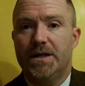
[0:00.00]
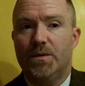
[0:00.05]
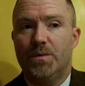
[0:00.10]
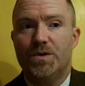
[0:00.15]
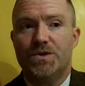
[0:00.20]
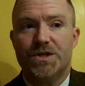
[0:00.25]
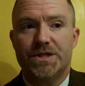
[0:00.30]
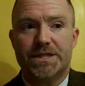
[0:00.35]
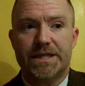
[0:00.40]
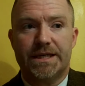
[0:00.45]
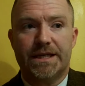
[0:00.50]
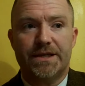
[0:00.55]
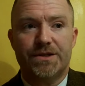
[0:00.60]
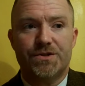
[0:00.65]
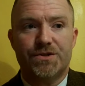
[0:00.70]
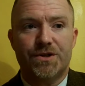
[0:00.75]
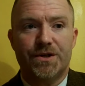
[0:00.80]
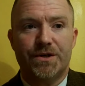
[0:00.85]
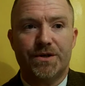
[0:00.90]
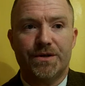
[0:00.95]
which is the
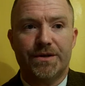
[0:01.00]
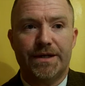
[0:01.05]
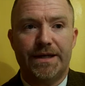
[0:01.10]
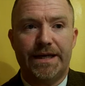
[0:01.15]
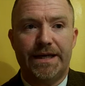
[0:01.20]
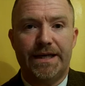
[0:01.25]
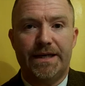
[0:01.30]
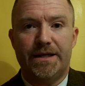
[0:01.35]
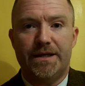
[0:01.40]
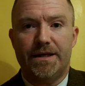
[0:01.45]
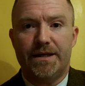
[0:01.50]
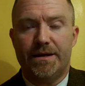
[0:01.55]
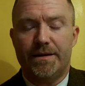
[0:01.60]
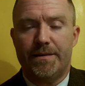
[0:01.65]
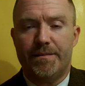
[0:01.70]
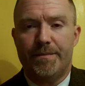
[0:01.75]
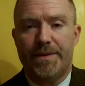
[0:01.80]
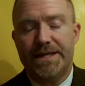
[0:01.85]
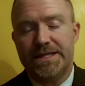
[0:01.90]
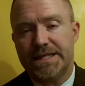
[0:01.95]
concern, and
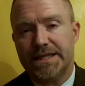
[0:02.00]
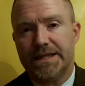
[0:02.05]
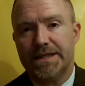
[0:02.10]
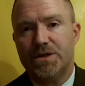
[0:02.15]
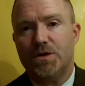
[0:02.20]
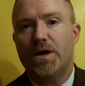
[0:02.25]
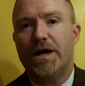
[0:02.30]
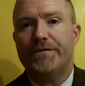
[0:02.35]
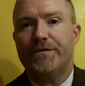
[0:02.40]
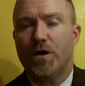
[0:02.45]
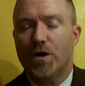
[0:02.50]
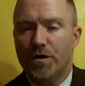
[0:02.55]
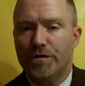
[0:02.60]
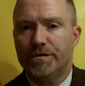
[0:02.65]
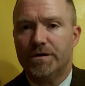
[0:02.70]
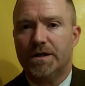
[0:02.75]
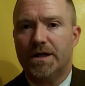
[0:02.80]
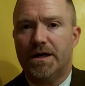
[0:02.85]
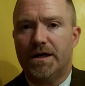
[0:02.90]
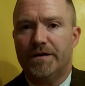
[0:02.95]
basically you'll have
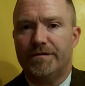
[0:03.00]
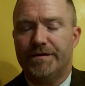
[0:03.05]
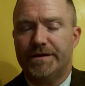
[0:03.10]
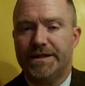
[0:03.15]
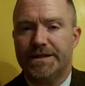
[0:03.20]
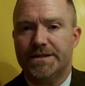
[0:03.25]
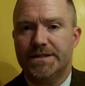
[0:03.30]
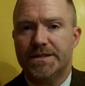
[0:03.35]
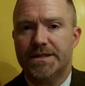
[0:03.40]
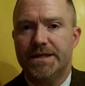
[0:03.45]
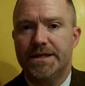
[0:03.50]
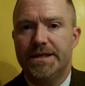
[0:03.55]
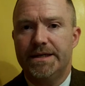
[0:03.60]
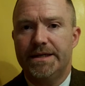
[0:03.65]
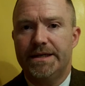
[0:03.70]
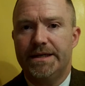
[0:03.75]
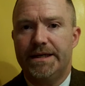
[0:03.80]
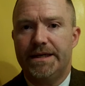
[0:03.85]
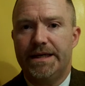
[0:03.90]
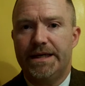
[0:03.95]
overconfidence
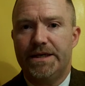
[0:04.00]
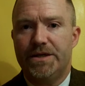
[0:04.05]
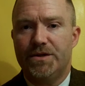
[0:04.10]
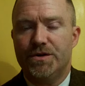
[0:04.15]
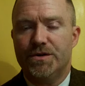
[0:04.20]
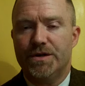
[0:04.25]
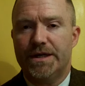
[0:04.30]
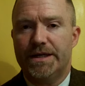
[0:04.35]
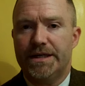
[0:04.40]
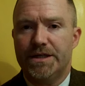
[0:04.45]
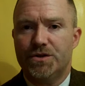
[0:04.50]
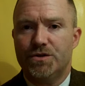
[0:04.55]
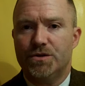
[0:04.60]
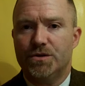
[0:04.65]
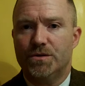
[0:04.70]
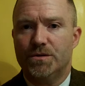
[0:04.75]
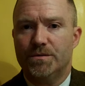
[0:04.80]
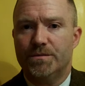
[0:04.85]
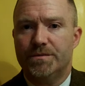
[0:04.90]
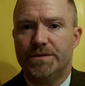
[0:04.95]
in your
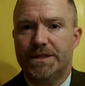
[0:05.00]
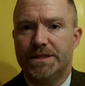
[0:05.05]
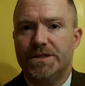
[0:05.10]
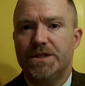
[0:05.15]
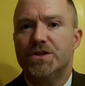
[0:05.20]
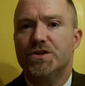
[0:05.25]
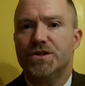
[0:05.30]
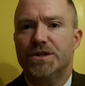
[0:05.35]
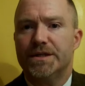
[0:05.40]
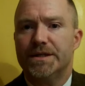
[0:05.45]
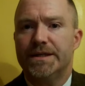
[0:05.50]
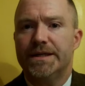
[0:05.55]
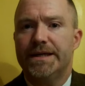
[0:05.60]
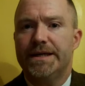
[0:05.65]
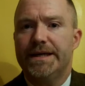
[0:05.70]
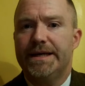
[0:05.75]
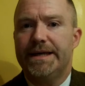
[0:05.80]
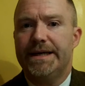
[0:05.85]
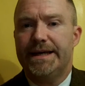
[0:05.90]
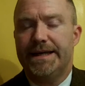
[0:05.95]
initial decision
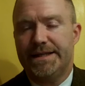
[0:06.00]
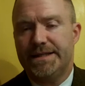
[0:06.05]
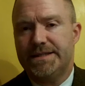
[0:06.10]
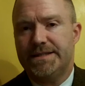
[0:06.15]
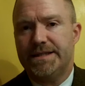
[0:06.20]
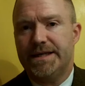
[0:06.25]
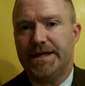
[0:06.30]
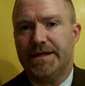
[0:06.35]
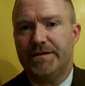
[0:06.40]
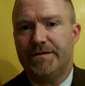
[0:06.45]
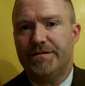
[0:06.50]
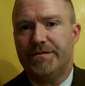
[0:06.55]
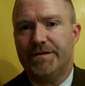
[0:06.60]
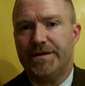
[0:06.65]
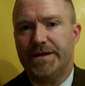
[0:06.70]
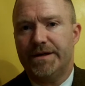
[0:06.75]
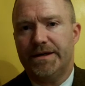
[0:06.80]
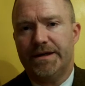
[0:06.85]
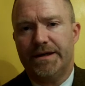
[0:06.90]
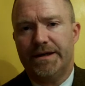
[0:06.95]
instead of
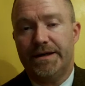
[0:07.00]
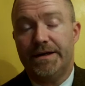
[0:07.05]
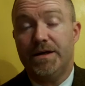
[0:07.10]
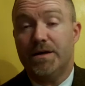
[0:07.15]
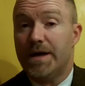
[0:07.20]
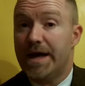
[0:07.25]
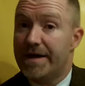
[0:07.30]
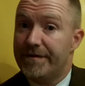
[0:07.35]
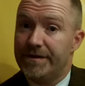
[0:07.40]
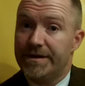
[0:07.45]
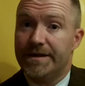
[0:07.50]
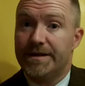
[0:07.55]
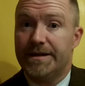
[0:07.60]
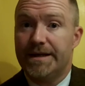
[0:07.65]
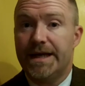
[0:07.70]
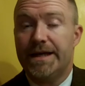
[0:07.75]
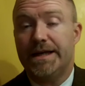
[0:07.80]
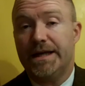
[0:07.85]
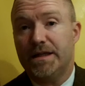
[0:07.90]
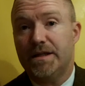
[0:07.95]
having
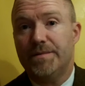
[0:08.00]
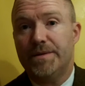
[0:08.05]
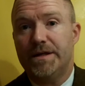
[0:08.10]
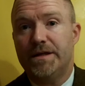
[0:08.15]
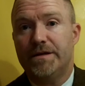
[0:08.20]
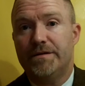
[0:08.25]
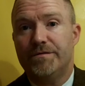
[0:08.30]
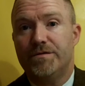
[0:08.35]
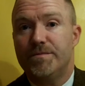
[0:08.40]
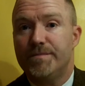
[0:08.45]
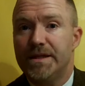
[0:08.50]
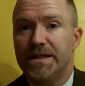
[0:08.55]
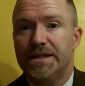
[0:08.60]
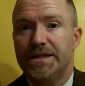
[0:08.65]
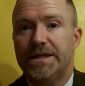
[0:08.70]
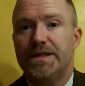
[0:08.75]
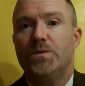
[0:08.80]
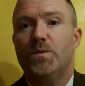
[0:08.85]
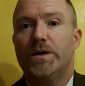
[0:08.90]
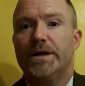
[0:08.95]
an element of
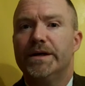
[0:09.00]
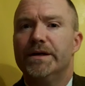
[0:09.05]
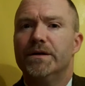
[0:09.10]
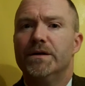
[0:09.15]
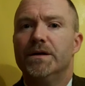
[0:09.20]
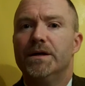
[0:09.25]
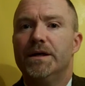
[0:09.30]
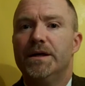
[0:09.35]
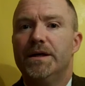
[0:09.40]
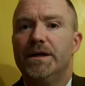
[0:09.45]
humility where